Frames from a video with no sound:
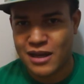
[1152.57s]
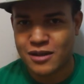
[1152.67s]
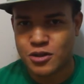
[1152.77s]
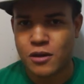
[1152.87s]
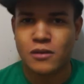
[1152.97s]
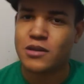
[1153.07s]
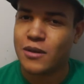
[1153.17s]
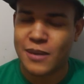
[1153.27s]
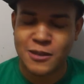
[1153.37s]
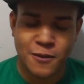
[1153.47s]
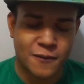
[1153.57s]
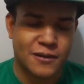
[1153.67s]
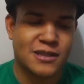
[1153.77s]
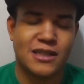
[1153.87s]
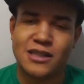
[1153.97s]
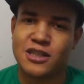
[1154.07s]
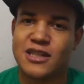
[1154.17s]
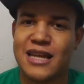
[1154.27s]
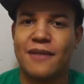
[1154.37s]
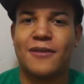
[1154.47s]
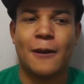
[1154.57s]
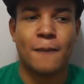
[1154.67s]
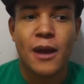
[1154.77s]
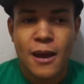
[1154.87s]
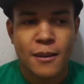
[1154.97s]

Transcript: and the Turtle, so it makes perfect sense to just have them.